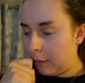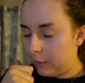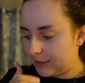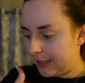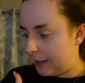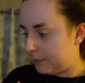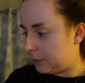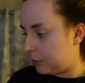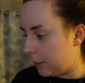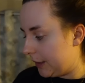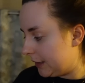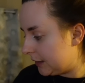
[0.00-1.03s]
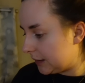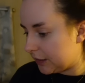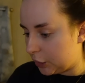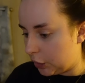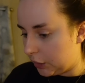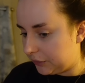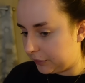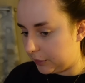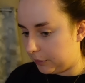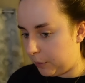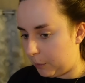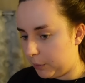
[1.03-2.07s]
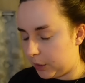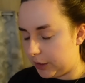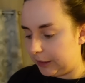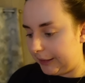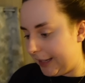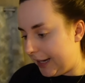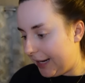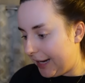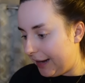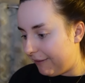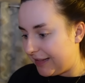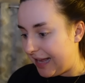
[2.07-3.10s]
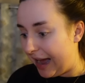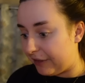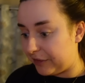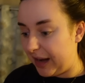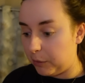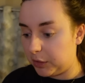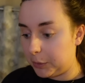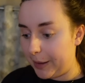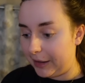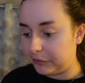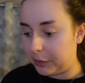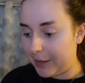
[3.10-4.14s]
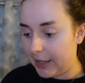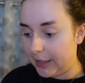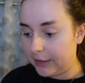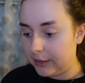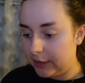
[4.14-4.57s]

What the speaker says: What times we're going and stuff, and when we're going to leave. It's 30 minutes away from here.